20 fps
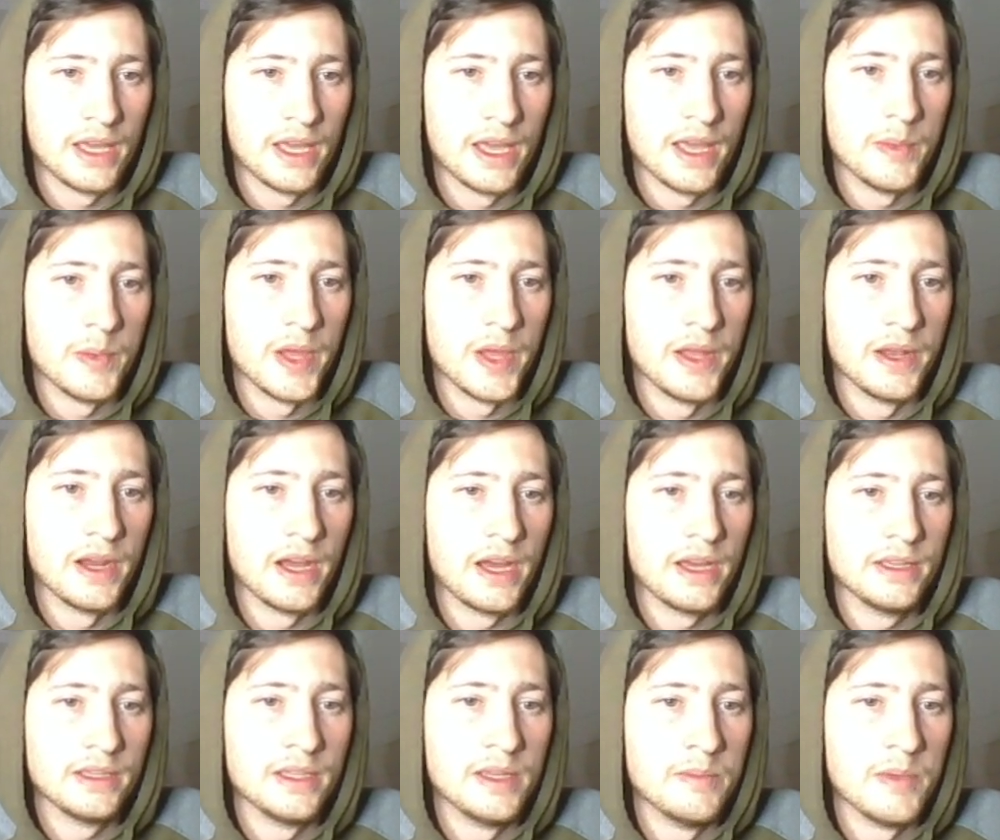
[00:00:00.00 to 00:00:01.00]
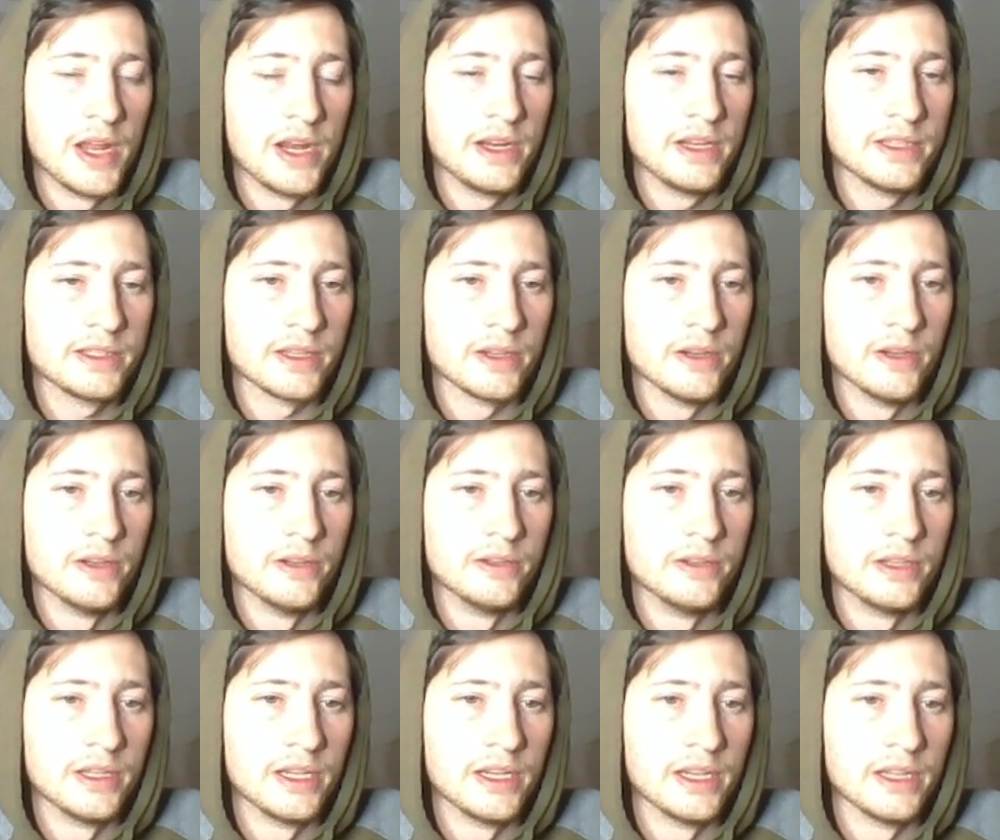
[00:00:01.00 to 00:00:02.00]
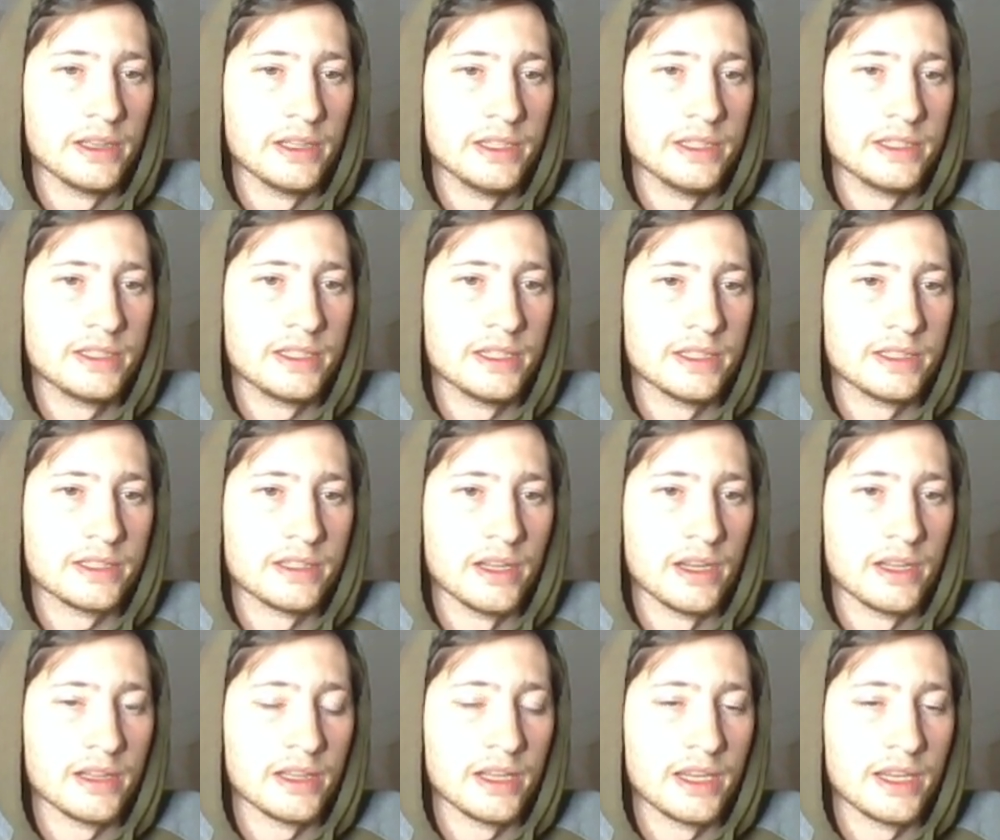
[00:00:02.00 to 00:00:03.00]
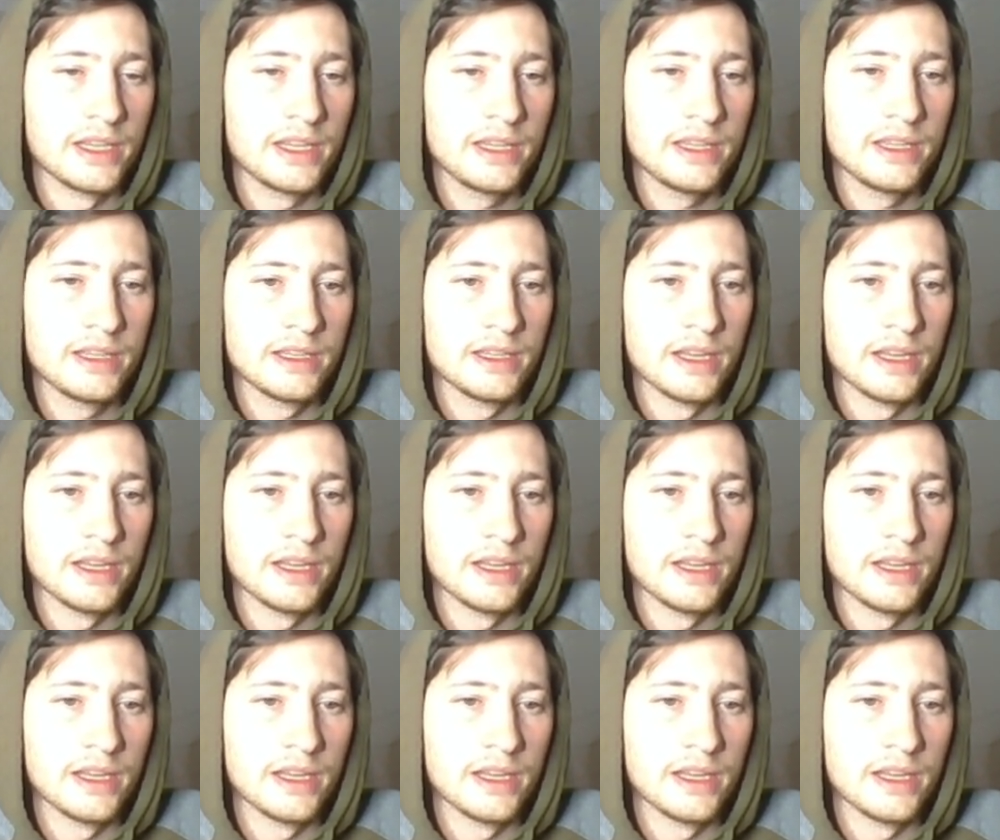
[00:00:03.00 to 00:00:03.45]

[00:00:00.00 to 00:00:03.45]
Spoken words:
hey man, he made it his own, and at least it's not like